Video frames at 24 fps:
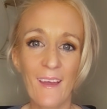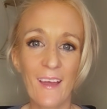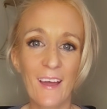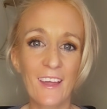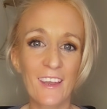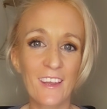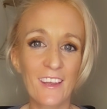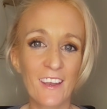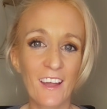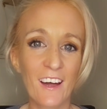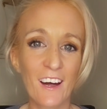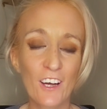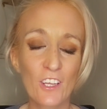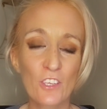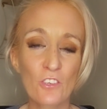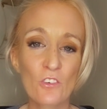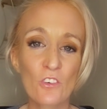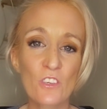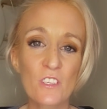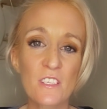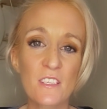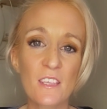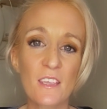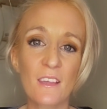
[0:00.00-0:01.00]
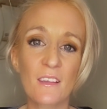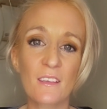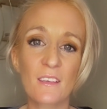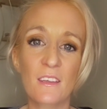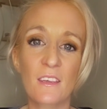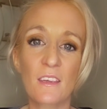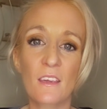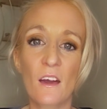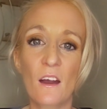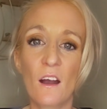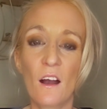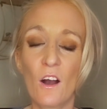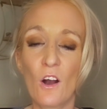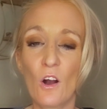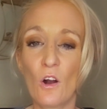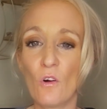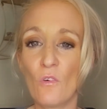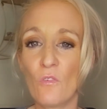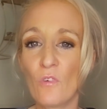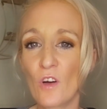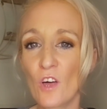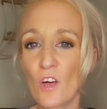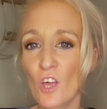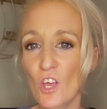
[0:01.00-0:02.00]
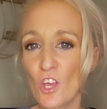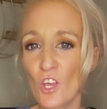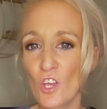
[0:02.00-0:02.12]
and an understanding of,